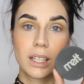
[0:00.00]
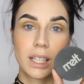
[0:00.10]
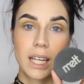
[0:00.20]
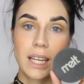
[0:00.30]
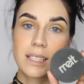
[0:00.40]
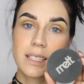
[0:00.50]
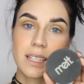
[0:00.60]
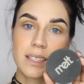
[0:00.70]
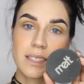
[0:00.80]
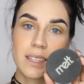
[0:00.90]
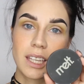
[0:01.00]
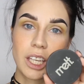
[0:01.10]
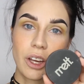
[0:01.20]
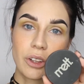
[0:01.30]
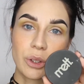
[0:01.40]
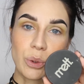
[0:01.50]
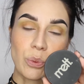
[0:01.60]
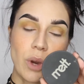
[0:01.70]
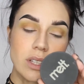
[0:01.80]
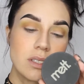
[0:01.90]
Next is the color
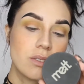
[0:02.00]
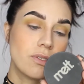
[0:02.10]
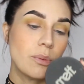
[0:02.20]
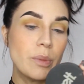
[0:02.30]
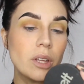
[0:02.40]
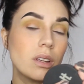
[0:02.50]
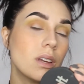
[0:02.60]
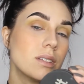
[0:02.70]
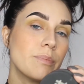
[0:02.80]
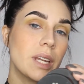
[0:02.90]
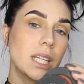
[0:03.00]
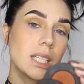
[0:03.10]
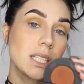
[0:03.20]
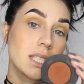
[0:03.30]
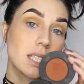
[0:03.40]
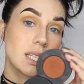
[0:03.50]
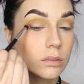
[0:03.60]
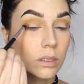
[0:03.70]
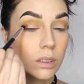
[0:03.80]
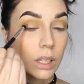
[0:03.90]
Rust from Melt Cosmetics,
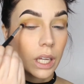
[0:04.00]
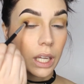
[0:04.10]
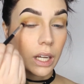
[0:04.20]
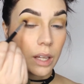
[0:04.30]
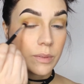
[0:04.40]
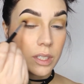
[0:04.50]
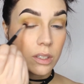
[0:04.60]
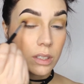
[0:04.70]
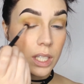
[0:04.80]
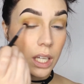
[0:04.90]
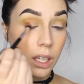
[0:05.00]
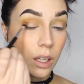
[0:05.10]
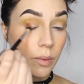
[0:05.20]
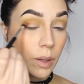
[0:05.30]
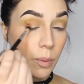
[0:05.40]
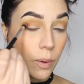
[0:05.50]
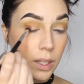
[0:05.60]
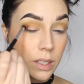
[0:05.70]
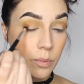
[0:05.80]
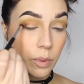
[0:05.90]
and I'm still taking my
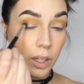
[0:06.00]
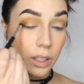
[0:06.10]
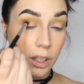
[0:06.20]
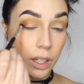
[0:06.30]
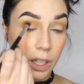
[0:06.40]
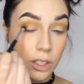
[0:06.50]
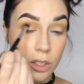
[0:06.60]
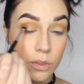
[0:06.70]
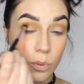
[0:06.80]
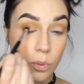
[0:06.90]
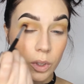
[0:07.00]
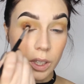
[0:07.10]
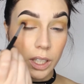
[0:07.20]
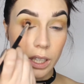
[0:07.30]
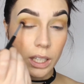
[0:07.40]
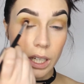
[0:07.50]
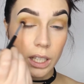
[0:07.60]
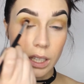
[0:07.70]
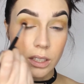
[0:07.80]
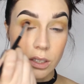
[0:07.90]
pointed blender and just working
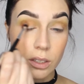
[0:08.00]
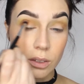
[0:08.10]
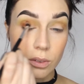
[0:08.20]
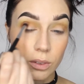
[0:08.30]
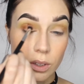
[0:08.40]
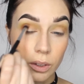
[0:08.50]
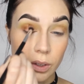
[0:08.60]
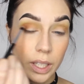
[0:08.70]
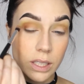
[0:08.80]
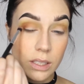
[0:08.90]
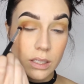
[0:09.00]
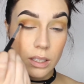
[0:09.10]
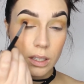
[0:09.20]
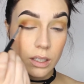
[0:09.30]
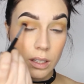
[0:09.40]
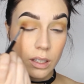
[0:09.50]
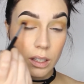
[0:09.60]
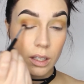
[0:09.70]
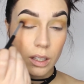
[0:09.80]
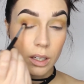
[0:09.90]
that into the crease
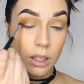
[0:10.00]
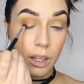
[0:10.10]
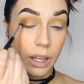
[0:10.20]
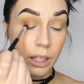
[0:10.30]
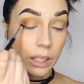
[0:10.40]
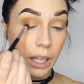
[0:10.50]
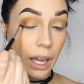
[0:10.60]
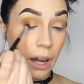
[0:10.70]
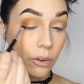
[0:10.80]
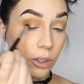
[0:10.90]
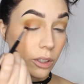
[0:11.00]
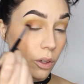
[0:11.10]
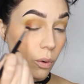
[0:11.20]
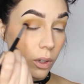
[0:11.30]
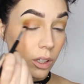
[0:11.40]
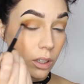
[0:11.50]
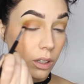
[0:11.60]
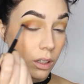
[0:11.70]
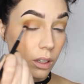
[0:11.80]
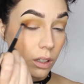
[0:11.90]
and the outer corner.